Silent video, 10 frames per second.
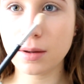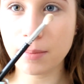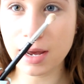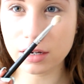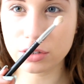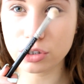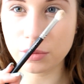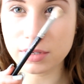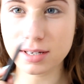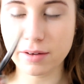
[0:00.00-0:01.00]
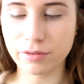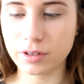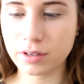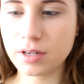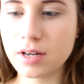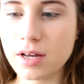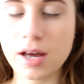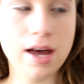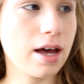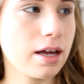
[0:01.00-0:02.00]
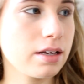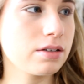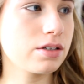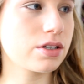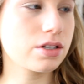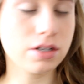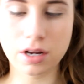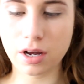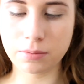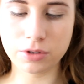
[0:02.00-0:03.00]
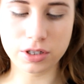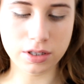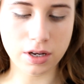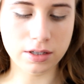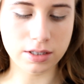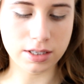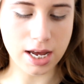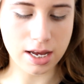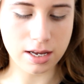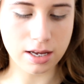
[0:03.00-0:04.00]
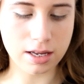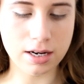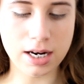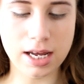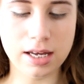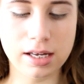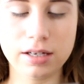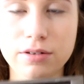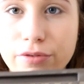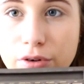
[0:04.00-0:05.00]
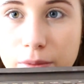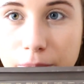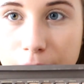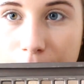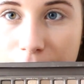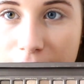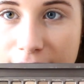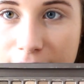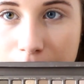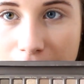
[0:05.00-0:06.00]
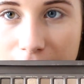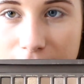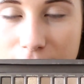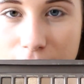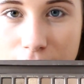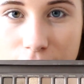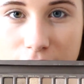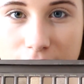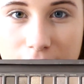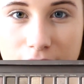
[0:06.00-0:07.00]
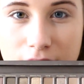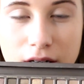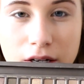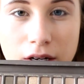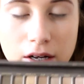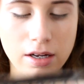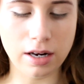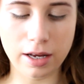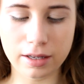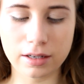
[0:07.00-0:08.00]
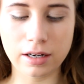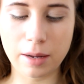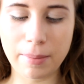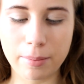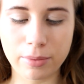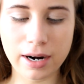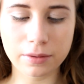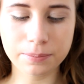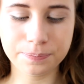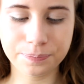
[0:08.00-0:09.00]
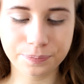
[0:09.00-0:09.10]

MAC 217, and I'm just going to take Naked from the Naked palette, so just this like light matte brown,